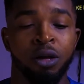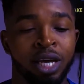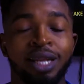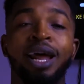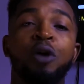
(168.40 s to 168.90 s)

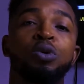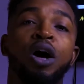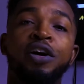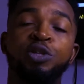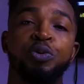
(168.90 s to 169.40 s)
in line
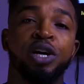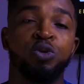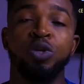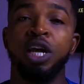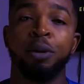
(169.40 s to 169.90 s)
with our
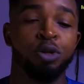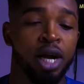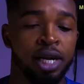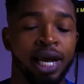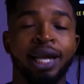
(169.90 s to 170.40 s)
experience with the app, so
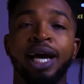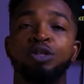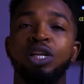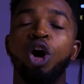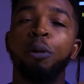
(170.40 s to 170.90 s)
that they can
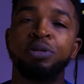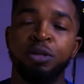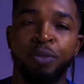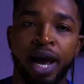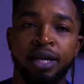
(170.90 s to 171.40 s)
actually
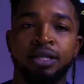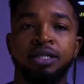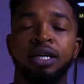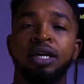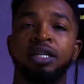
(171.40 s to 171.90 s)

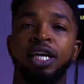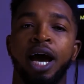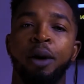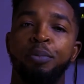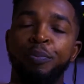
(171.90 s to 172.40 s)
optimize the
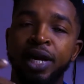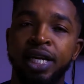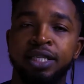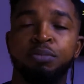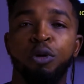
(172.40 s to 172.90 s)
app,
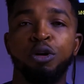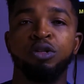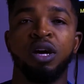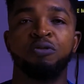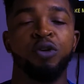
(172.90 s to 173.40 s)
make it more
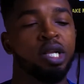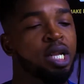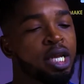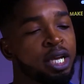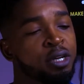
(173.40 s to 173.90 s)

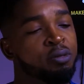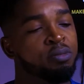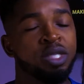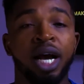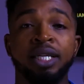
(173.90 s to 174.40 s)
user-friendly,
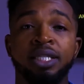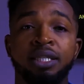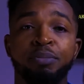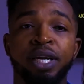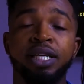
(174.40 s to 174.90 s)

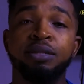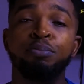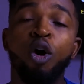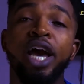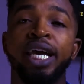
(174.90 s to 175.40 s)
and make it
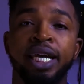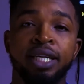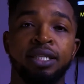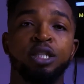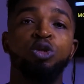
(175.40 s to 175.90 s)
more
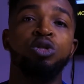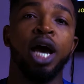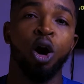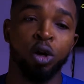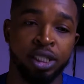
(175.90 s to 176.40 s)
engaging to
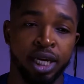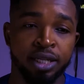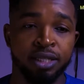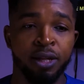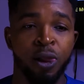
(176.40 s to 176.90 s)
their
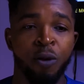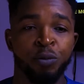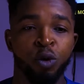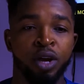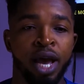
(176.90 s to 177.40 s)
audience.
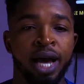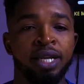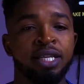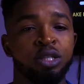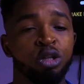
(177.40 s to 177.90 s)
Okay,
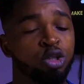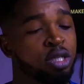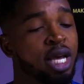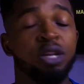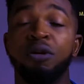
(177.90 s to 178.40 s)
and it's not
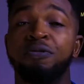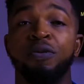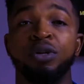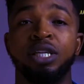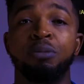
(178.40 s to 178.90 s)
just
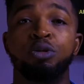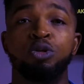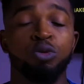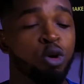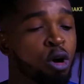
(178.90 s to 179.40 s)
enough for them
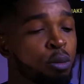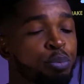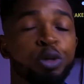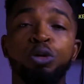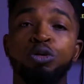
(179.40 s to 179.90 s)
to
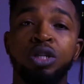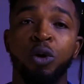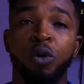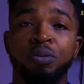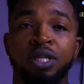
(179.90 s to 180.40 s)
build
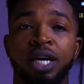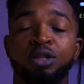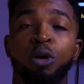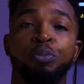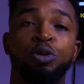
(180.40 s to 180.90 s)
a
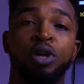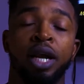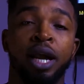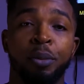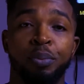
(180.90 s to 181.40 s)
website or build an